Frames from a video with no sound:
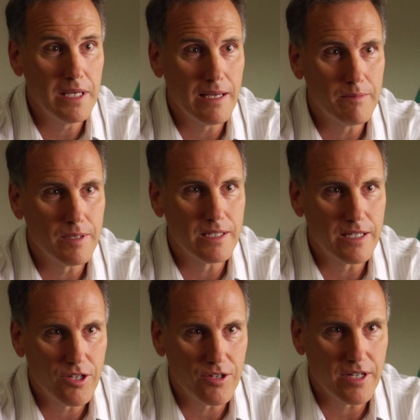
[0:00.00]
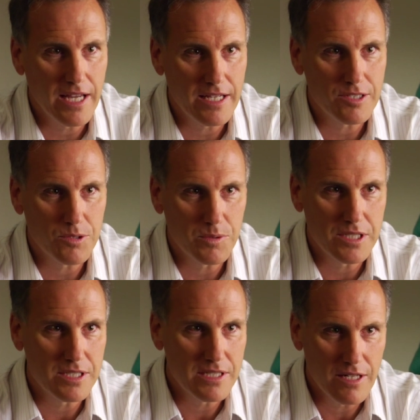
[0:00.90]
be able to cure cancers. We
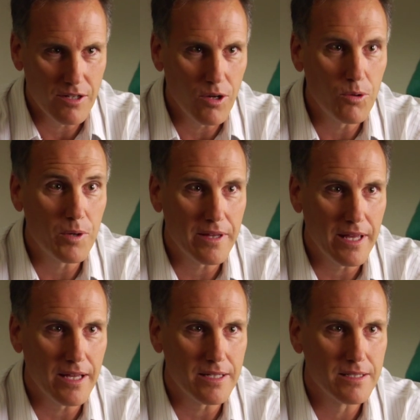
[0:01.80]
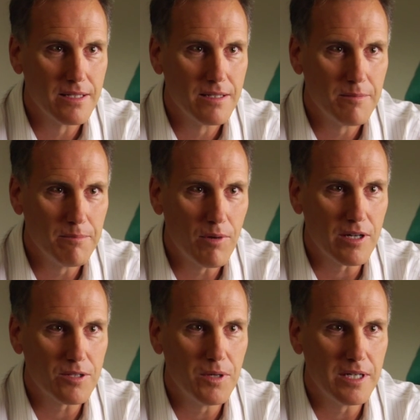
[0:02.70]
just didn't know where that
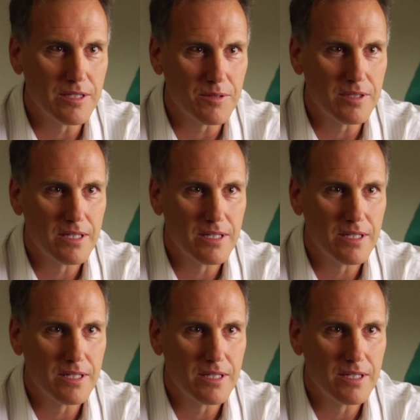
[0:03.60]
mark was.